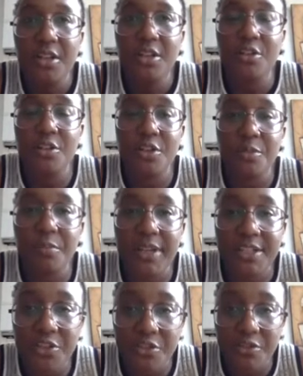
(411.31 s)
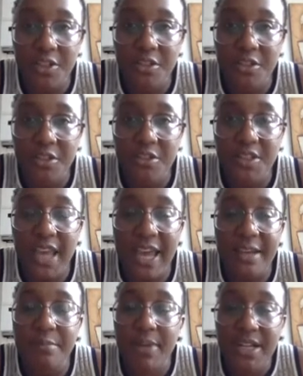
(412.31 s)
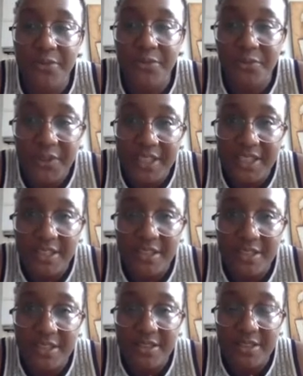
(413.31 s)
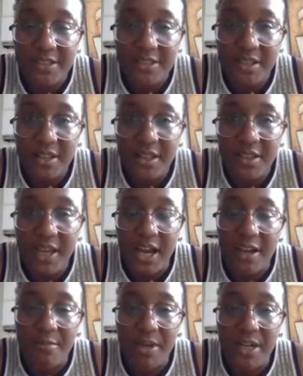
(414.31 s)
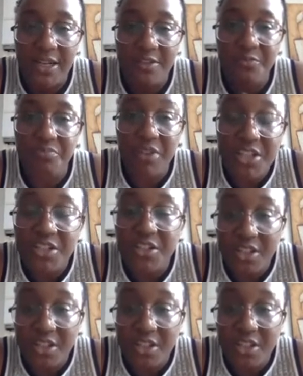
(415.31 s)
look at my triggers and my fears that I might have brushed